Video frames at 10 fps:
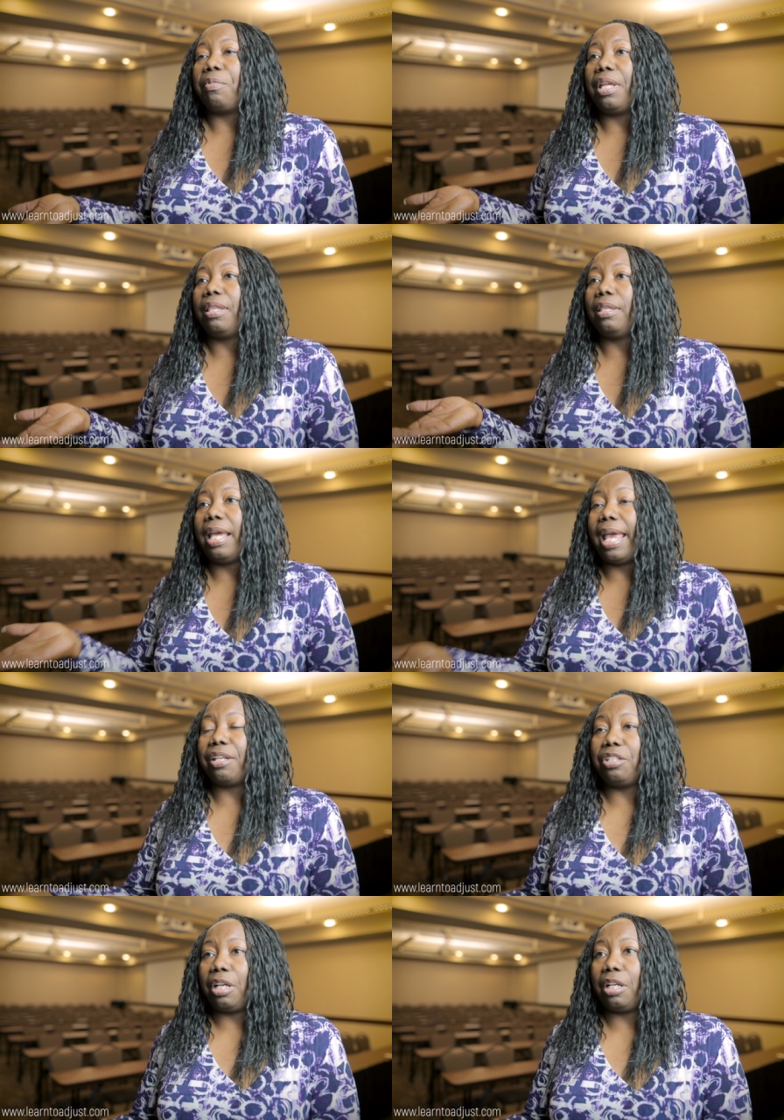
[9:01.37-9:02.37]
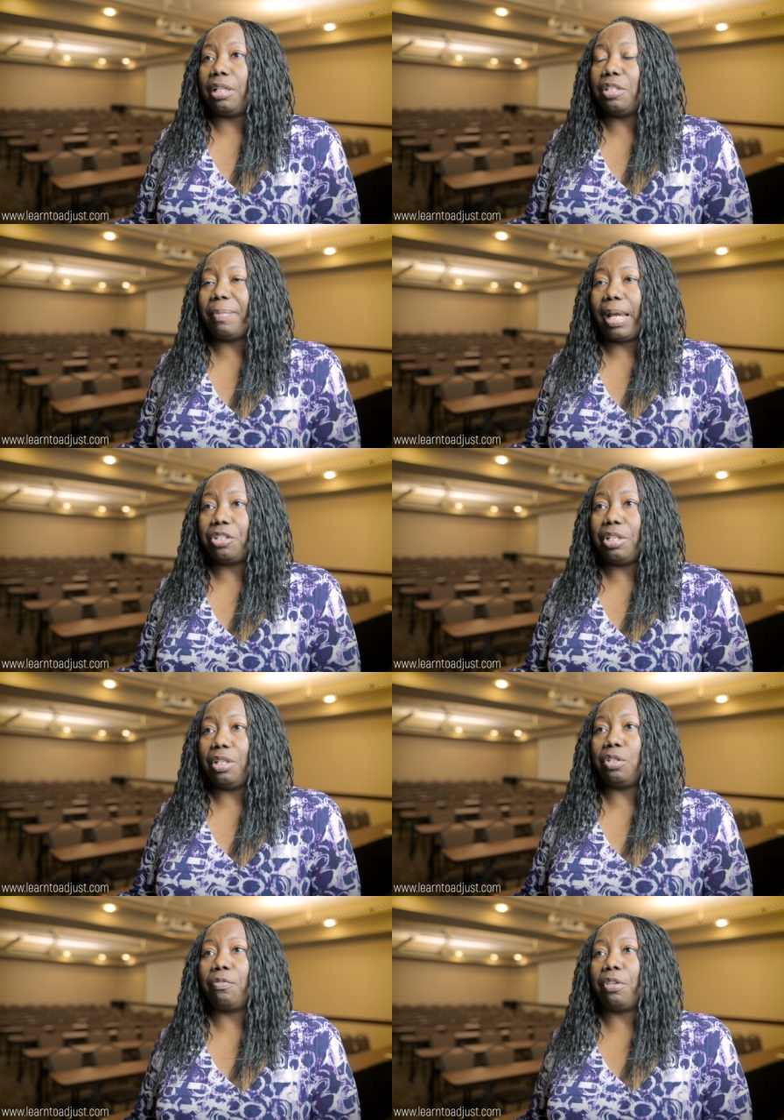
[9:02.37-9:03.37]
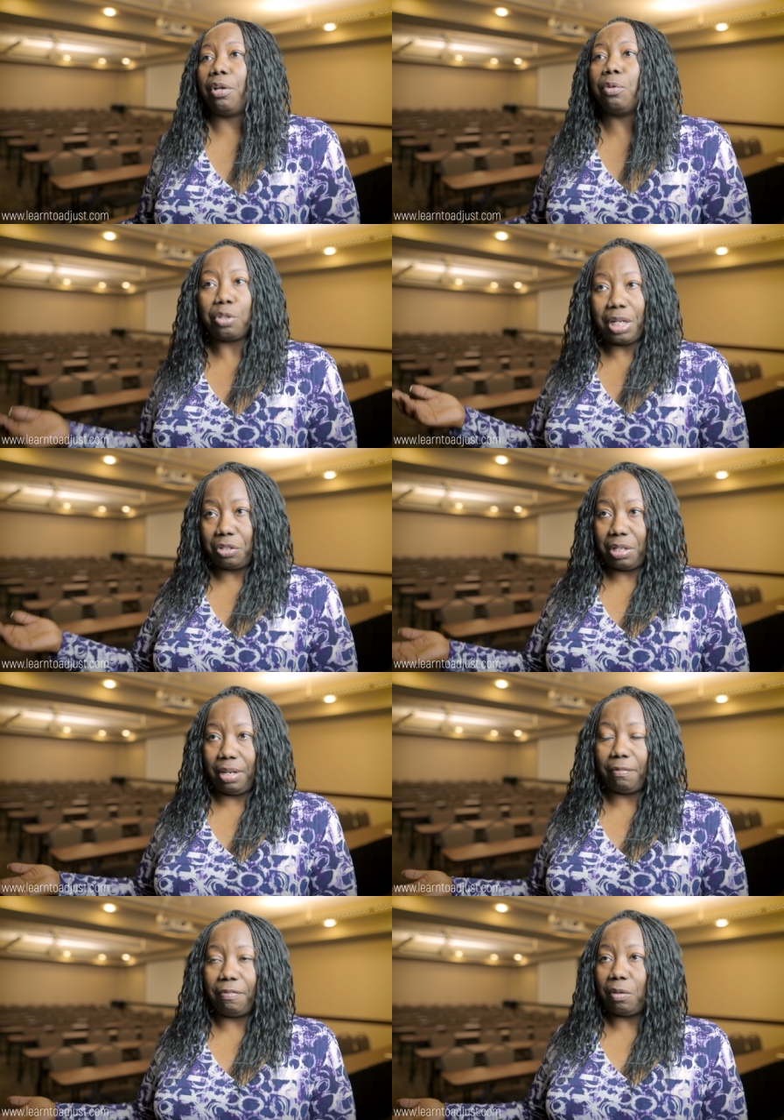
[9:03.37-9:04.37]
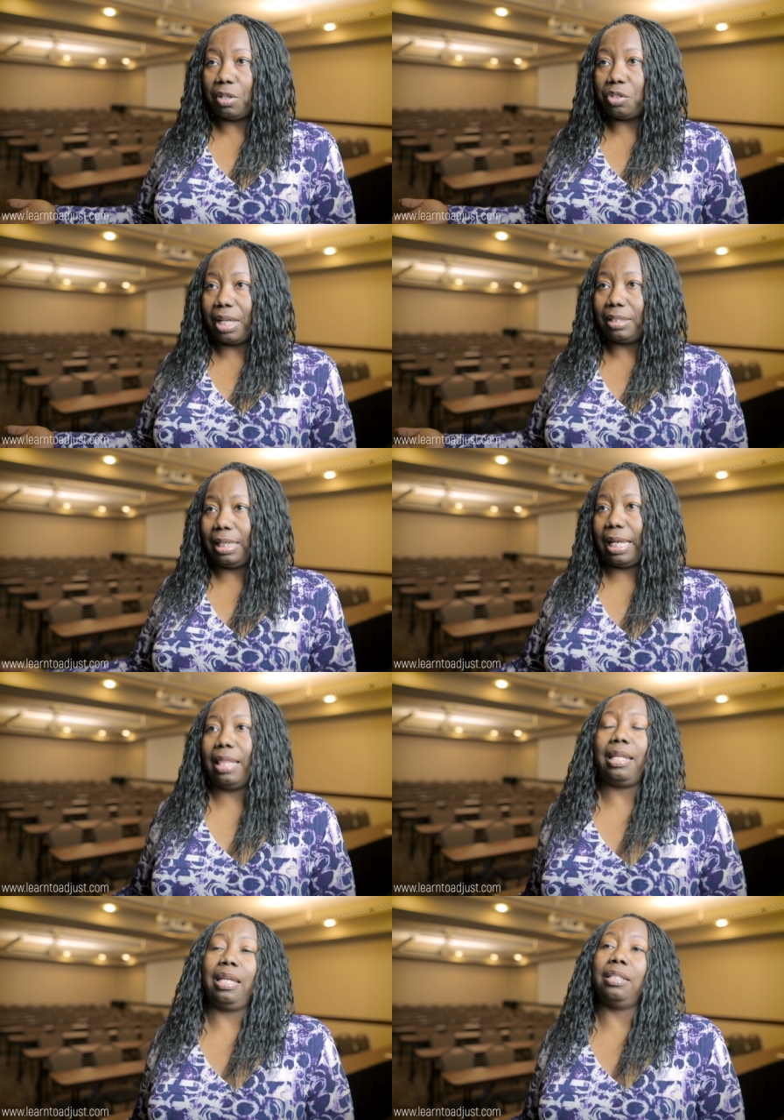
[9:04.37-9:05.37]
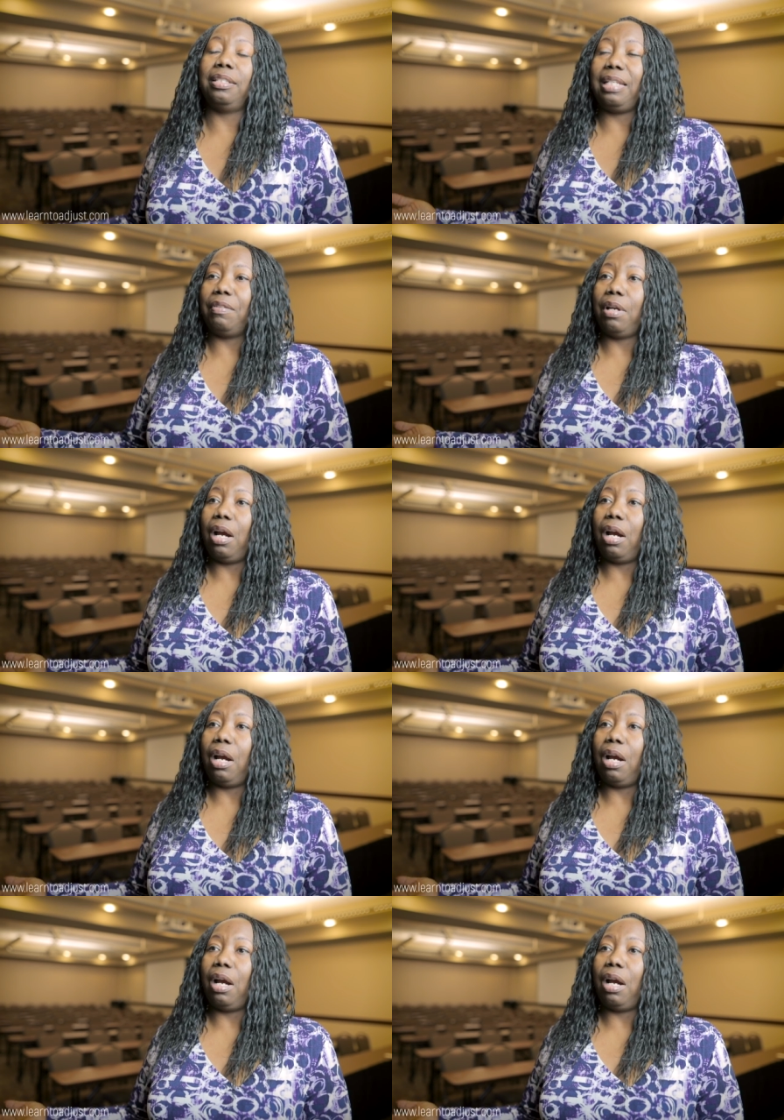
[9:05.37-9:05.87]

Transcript: with exterior inspections for those who are interested in field adjusting. And then Stephen